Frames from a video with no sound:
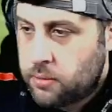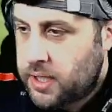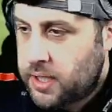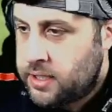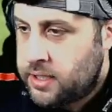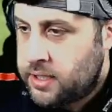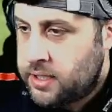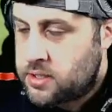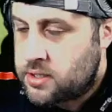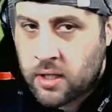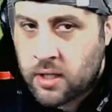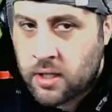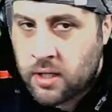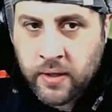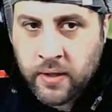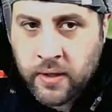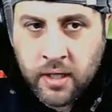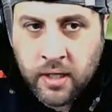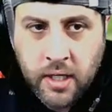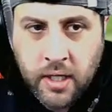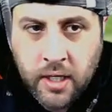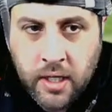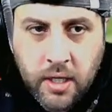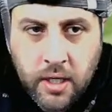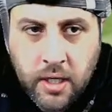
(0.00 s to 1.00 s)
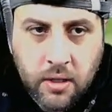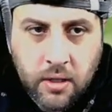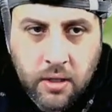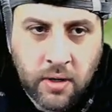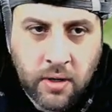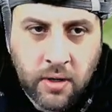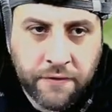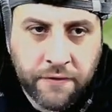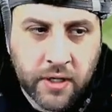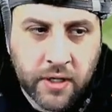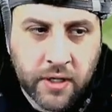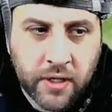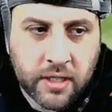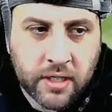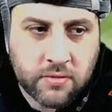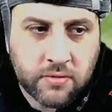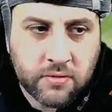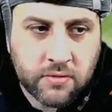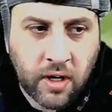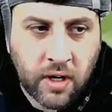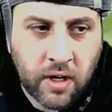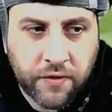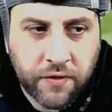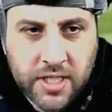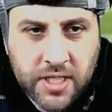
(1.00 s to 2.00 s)
sorry.
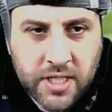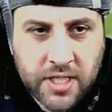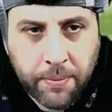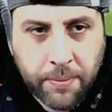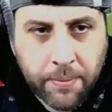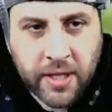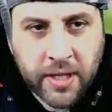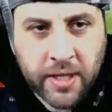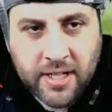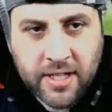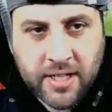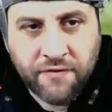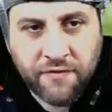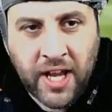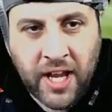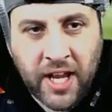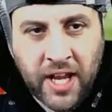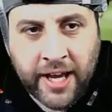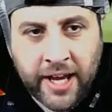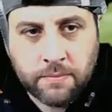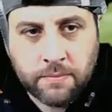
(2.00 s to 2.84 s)
Referee's happy that's flat.